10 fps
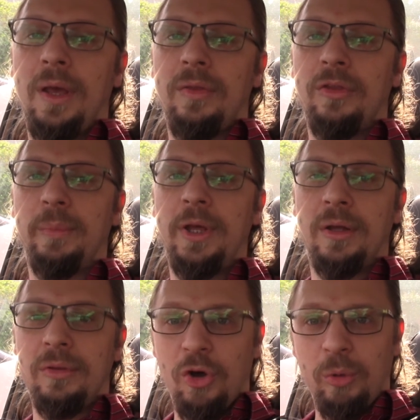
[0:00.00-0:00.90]
There'll be
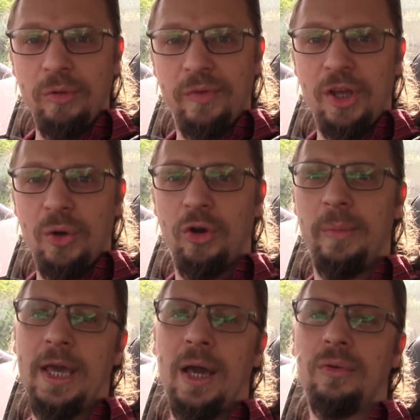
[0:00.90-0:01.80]
a normal video
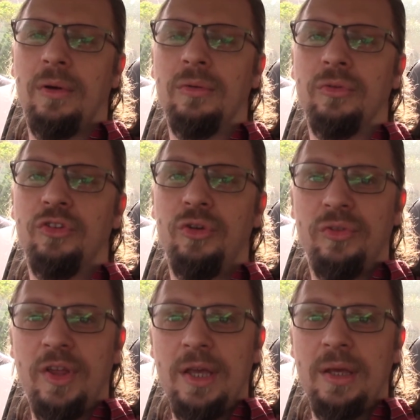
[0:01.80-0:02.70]
coming out on
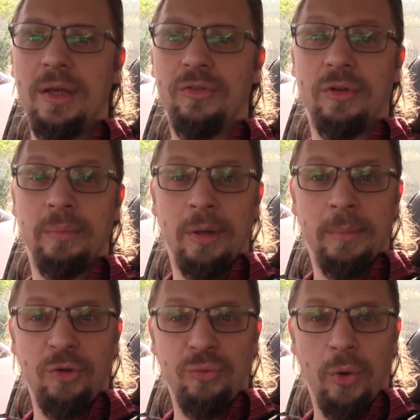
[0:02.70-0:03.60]
Tuesday. It's going to be a
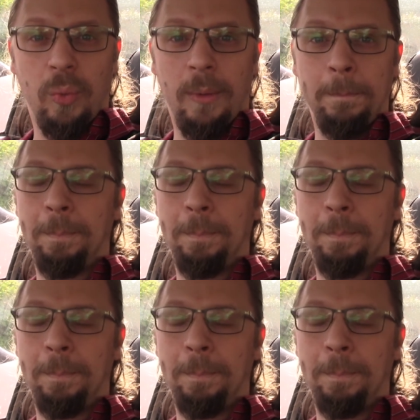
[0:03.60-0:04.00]
Maestro one.